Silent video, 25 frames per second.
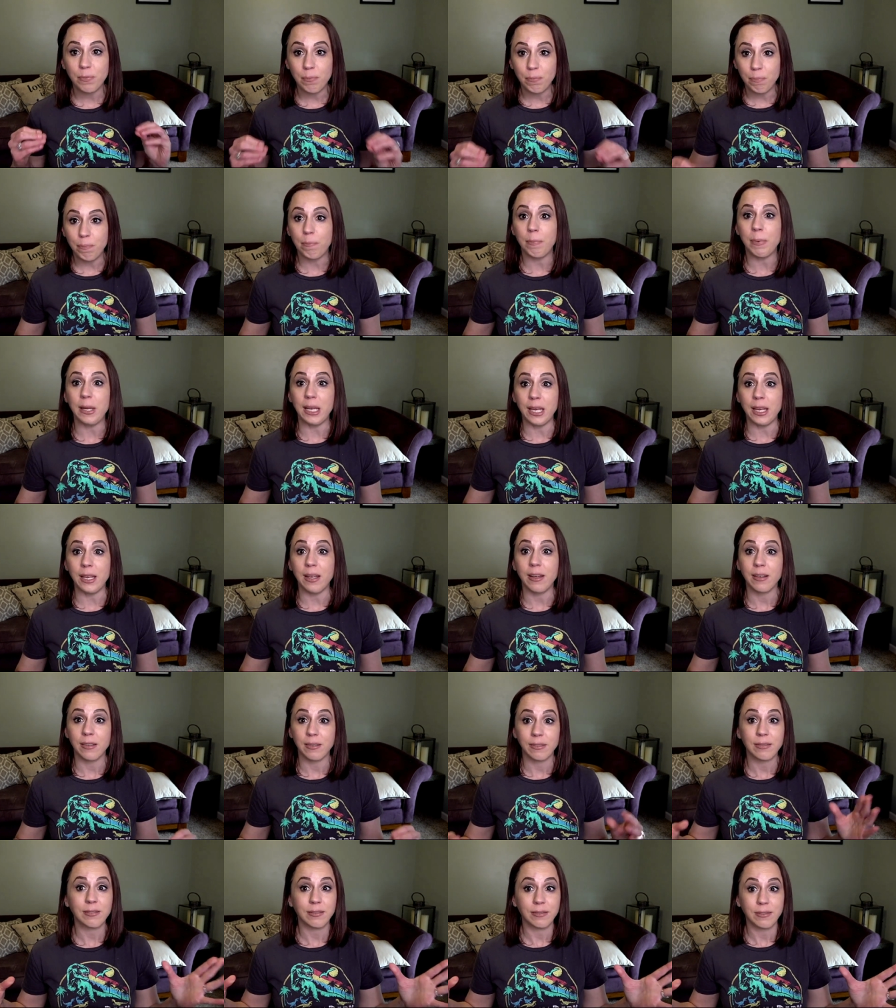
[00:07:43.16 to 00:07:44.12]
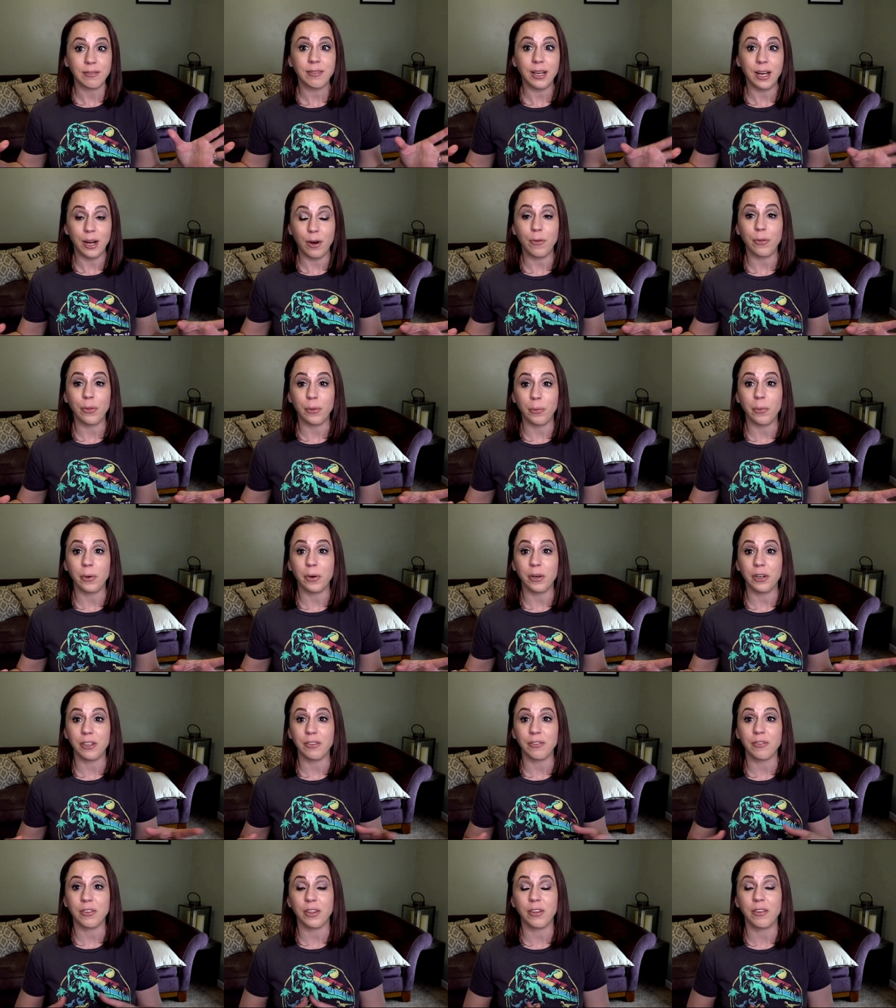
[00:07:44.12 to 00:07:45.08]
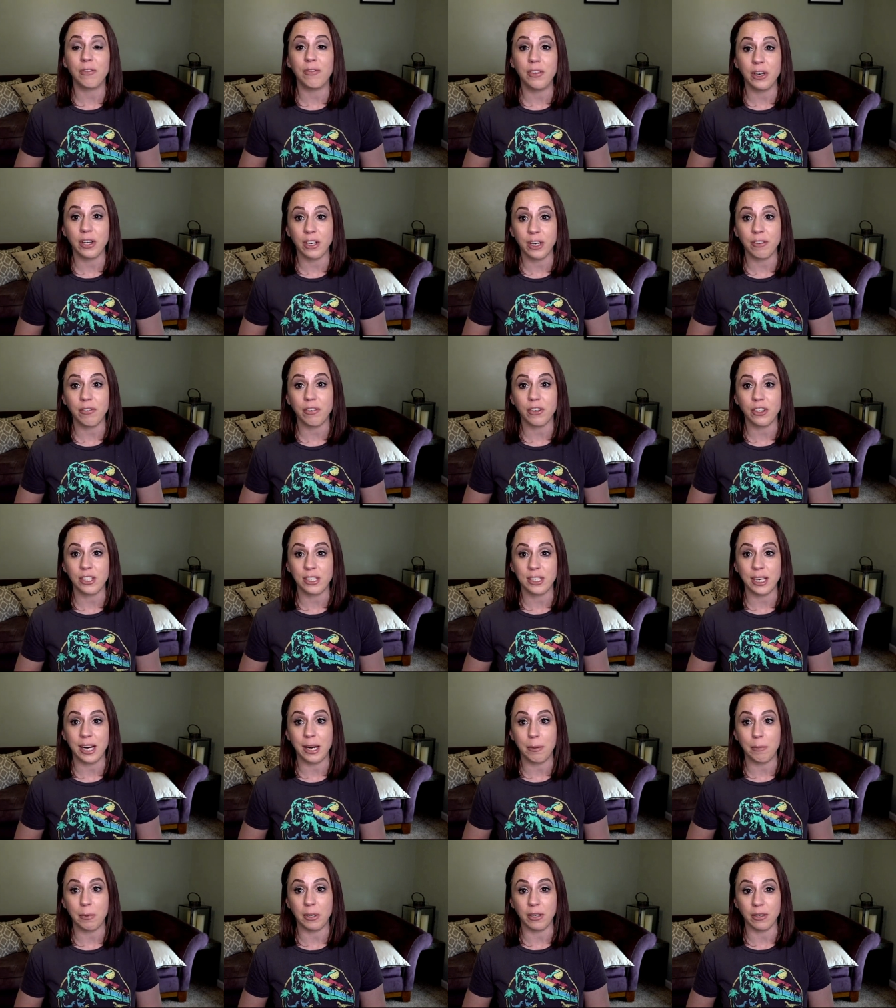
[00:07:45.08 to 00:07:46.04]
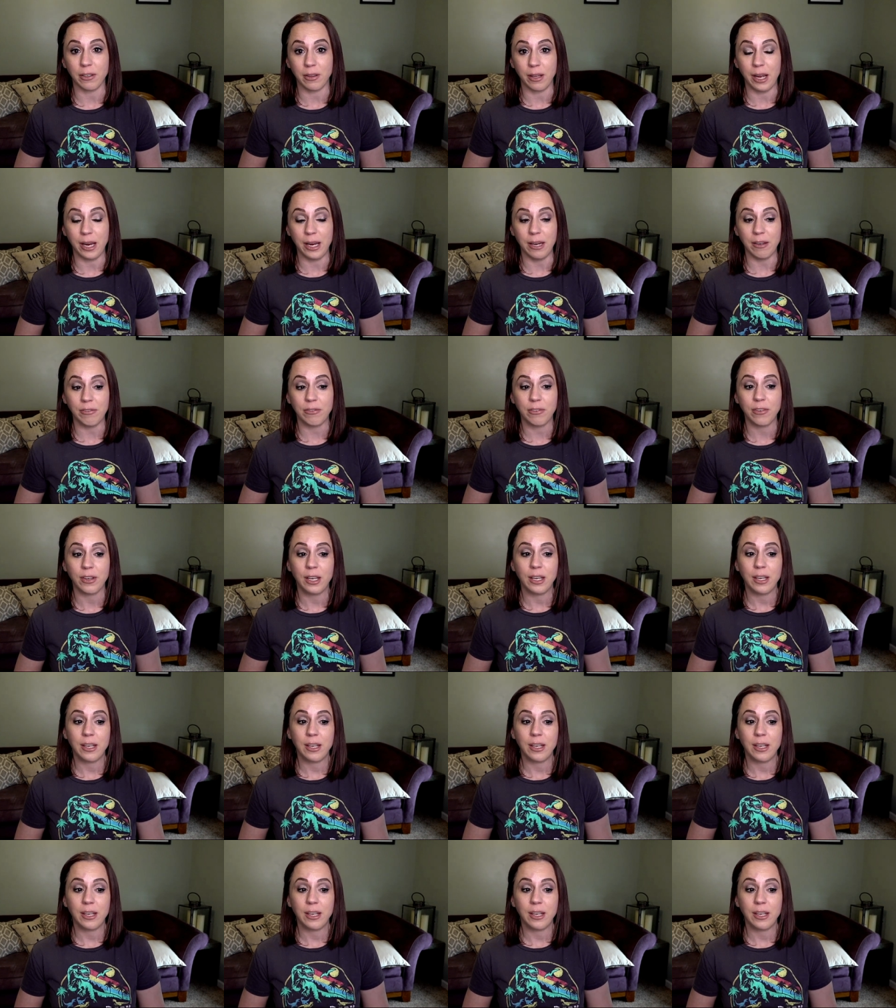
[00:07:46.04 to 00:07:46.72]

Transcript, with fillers: be out in the world for the very first time in her life.